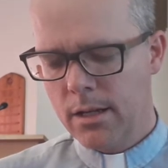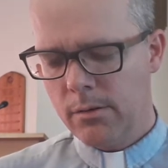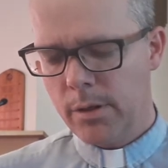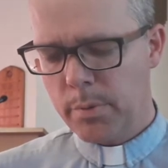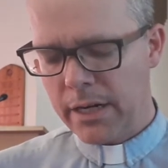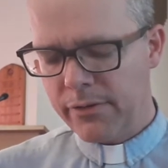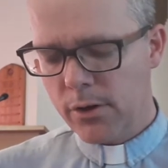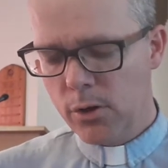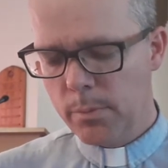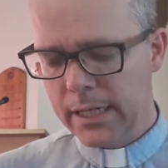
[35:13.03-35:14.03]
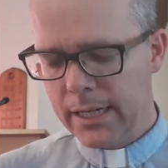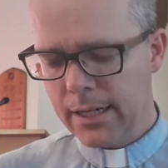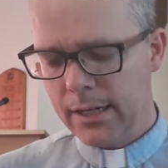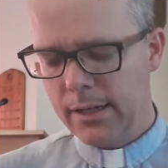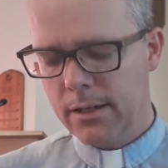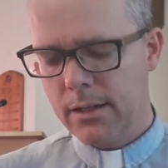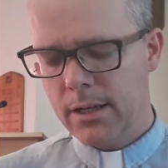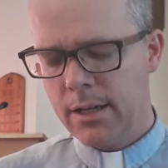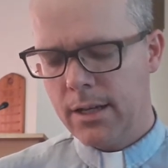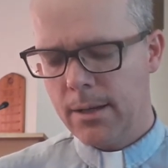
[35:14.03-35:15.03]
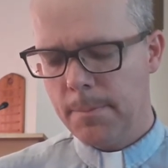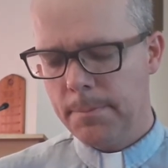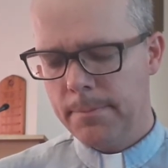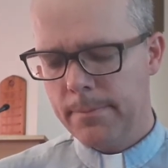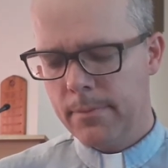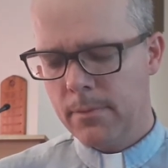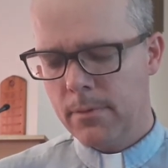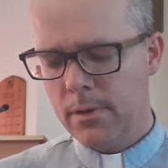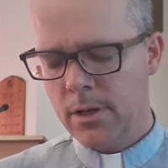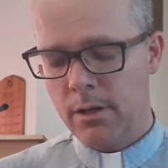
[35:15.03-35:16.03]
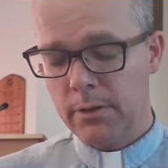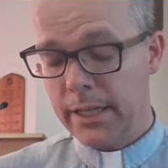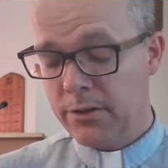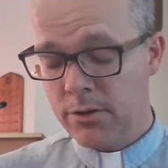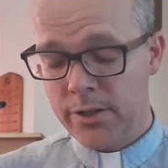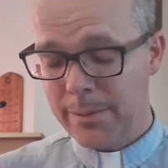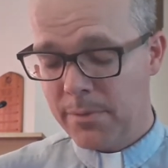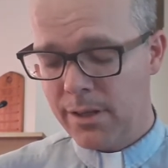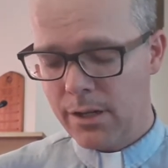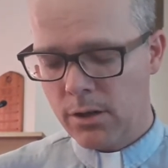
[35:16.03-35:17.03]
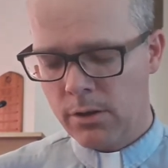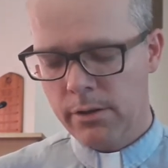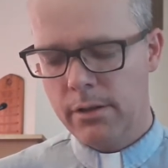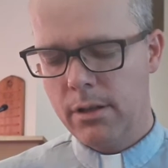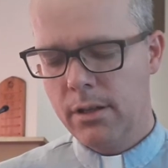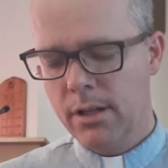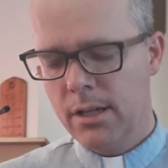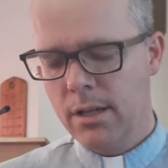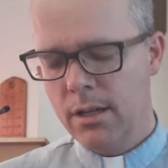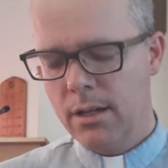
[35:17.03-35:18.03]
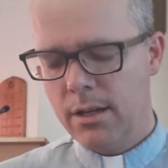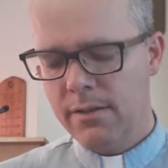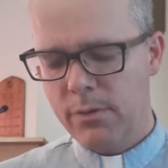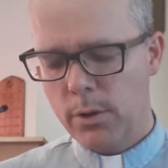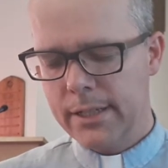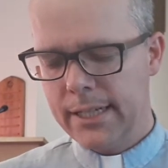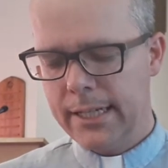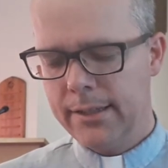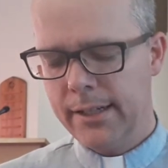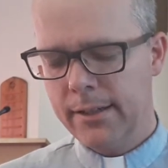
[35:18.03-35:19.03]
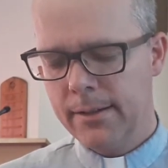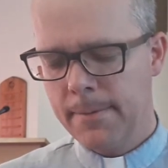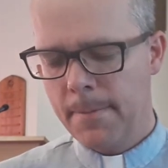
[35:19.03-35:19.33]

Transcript: We pray for a new beginning um, in our relationship to the earth and for its healing.